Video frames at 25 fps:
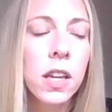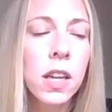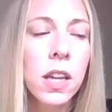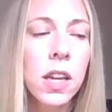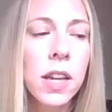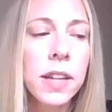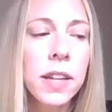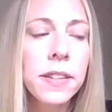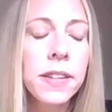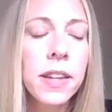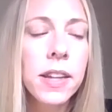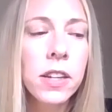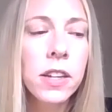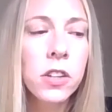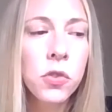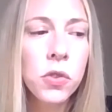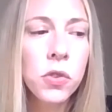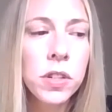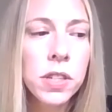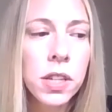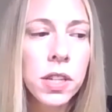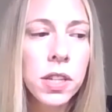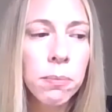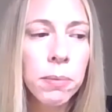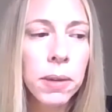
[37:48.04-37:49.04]
it's
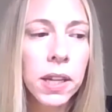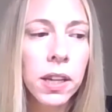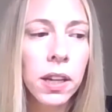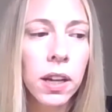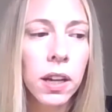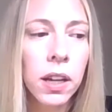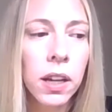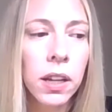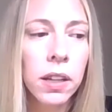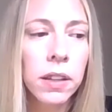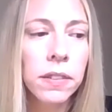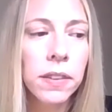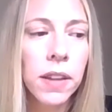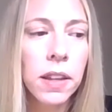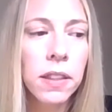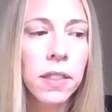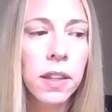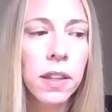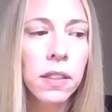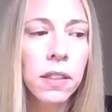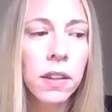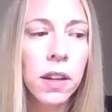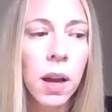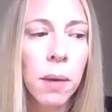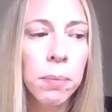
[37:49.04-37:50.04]
interesting, because I
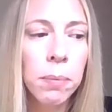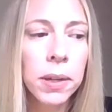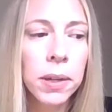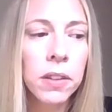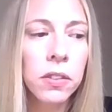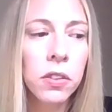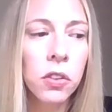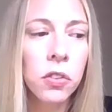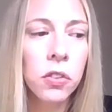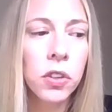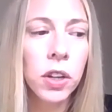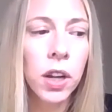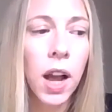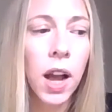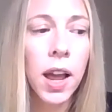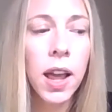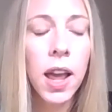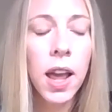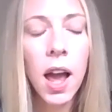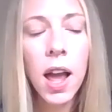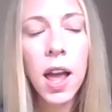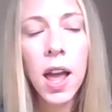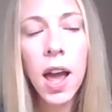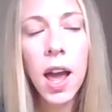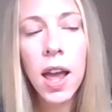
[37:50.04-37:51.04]
think the companies are stuck. I
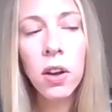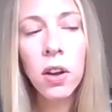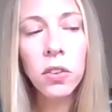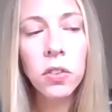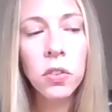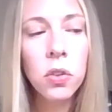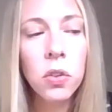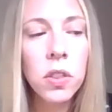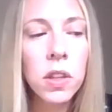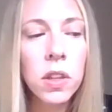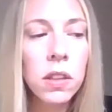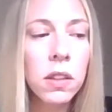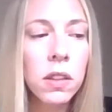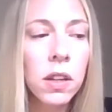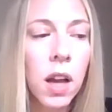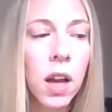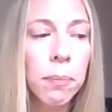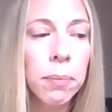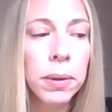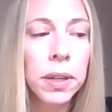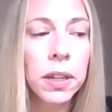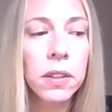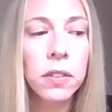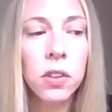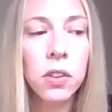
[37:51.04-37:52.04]
also think the
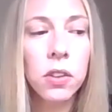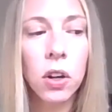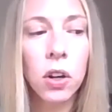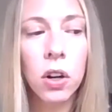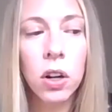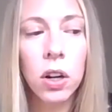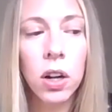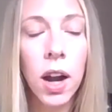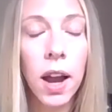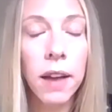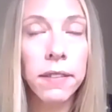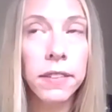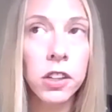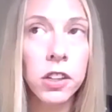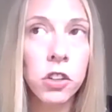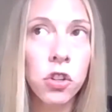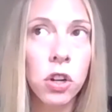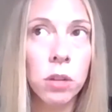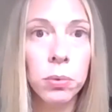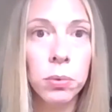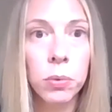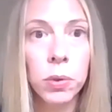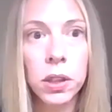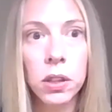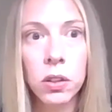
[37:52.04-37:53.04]
companies are having
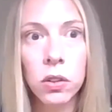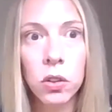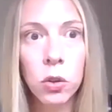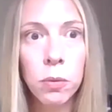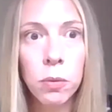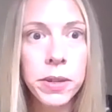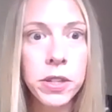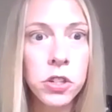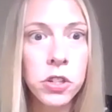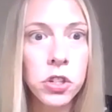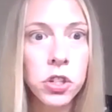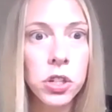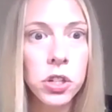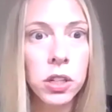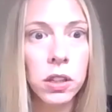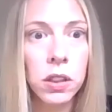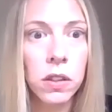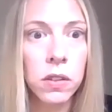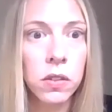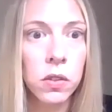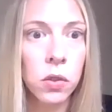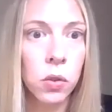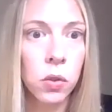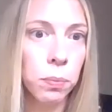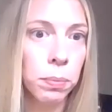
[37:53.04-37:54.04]
trouble with their own position in
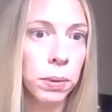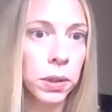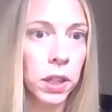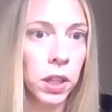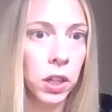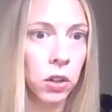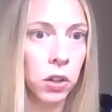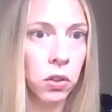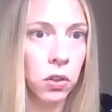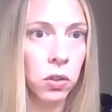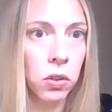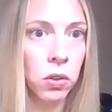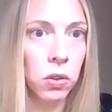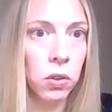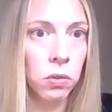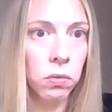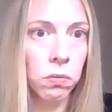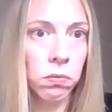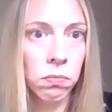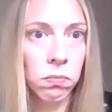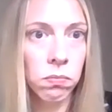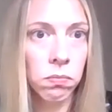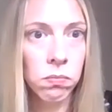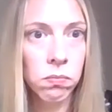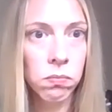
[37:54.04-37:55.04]
this whole political
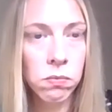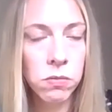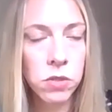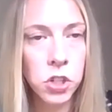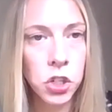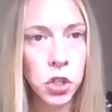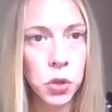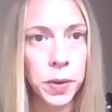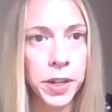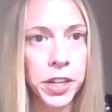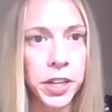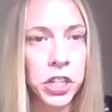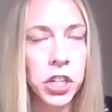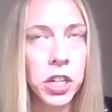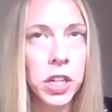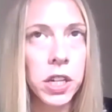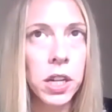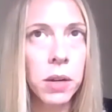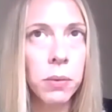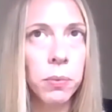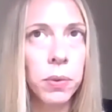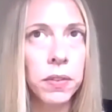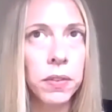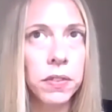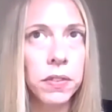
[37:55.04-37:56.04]
situation.
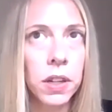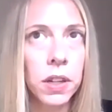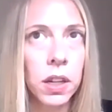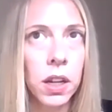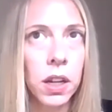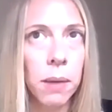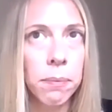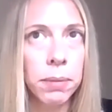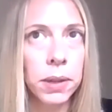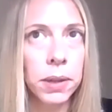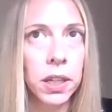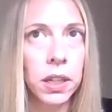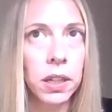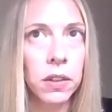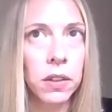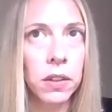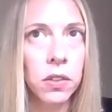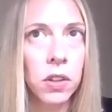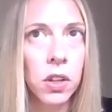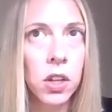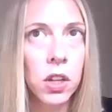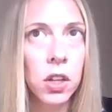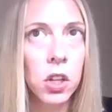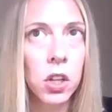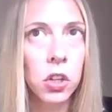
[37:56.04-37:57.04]
And we've seen companies,
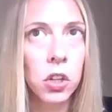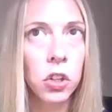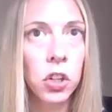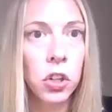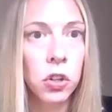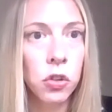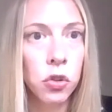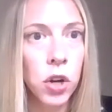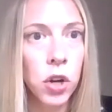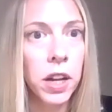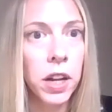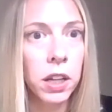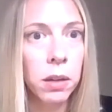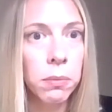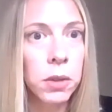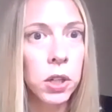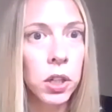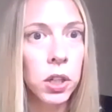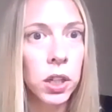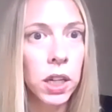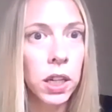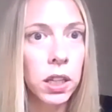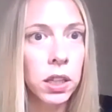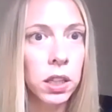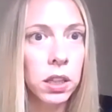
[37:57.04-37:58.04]
try to
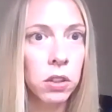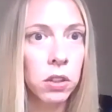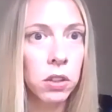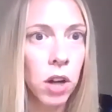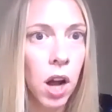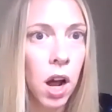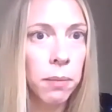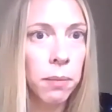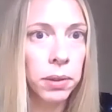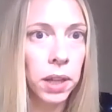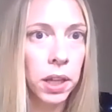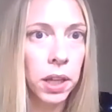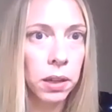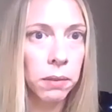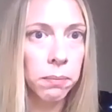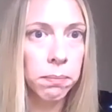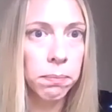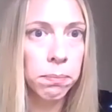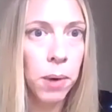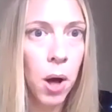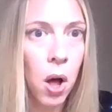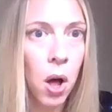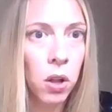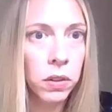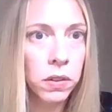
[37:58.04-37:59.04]
communicate that they're not playing
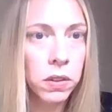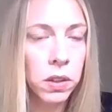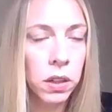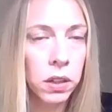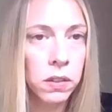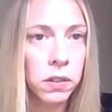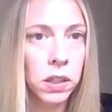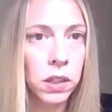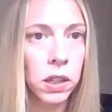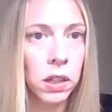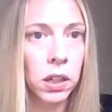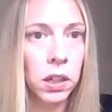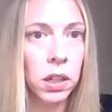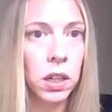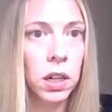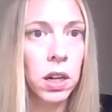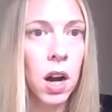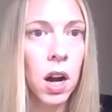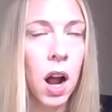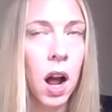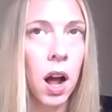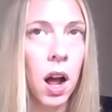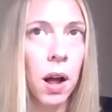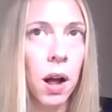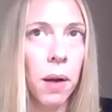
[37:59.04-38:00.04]
politics here.
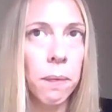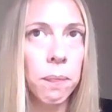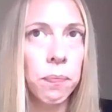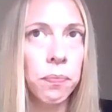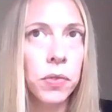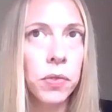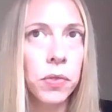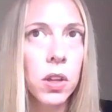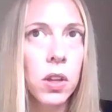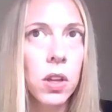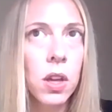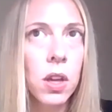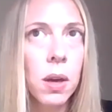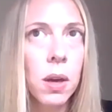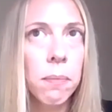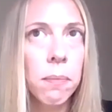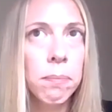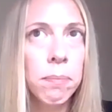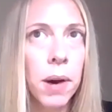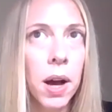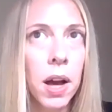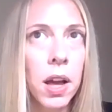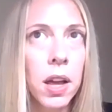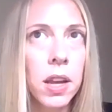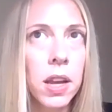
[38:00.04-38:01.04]

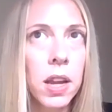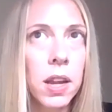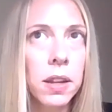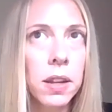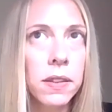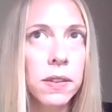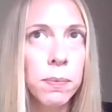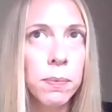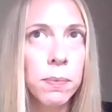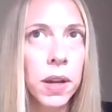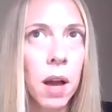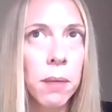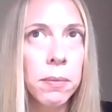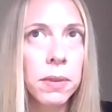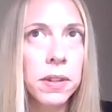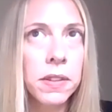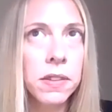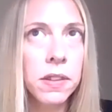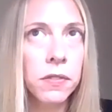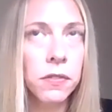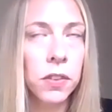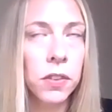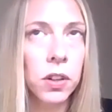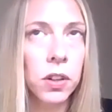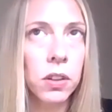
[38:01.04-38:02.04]
But it's become a
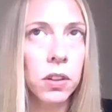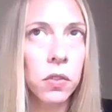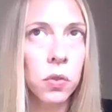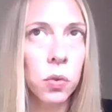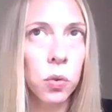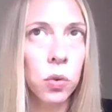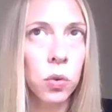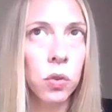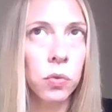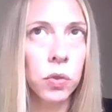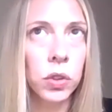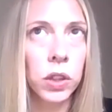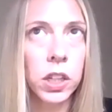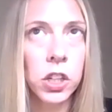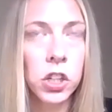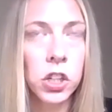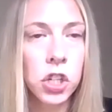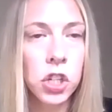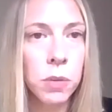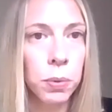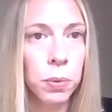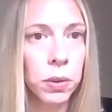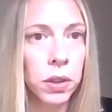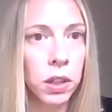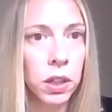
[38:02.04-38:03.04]
different sort of
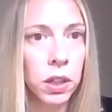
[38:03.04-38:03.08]
relationship with the